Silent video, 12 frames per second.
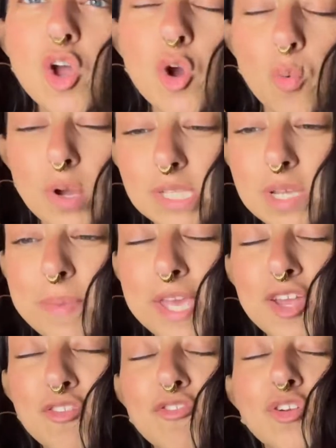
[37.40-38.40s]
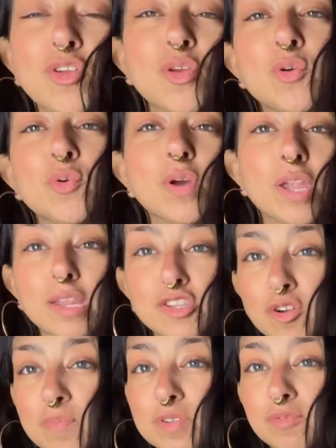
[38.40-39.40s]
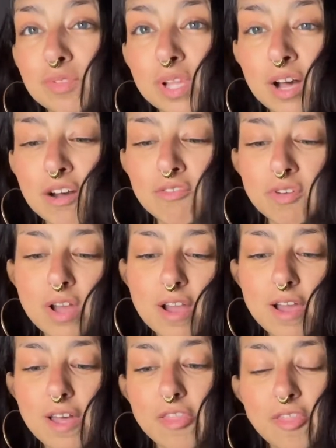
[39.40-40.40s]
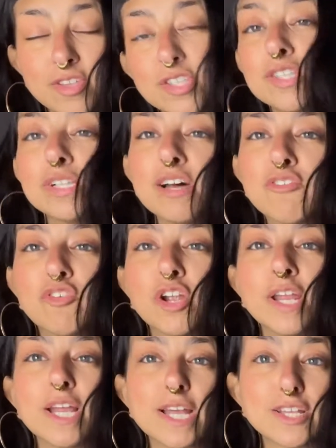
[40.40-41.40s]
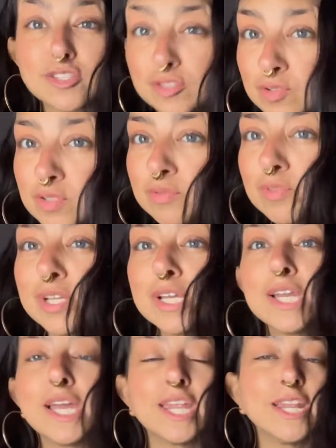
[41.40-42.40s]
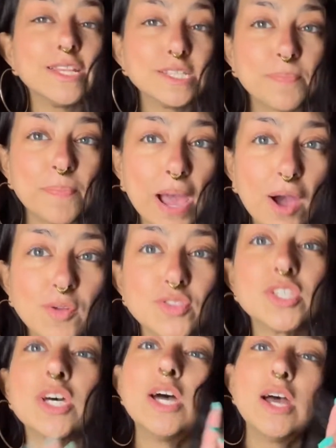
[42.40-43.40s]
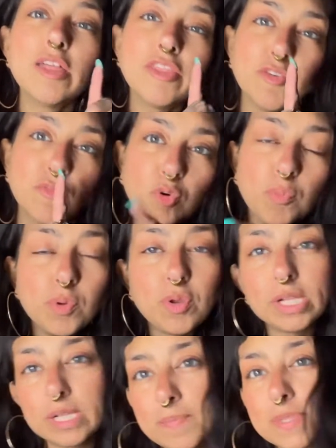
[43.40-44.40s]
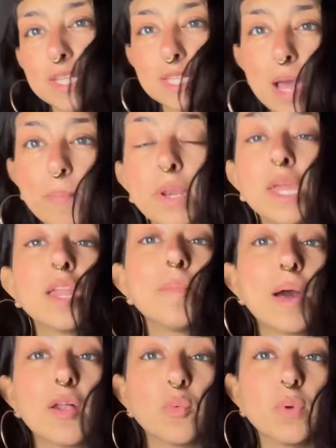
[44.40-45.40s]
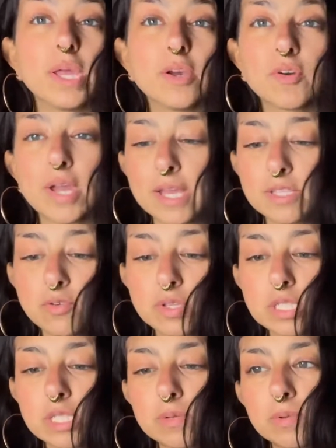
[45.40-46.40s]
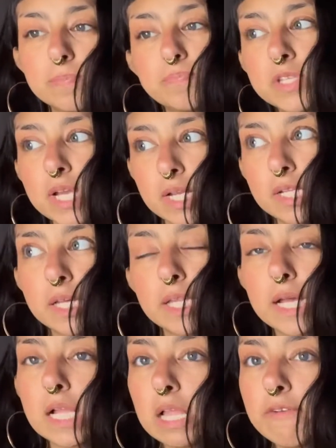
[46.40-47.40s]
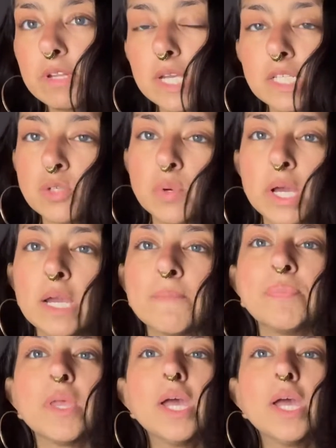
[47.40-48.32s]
what's coming in for you in terms of love? This is a love reading exclusively, and it is about the full moon eclipse that's happening in about a week, okay? So it's technically like 11 days away,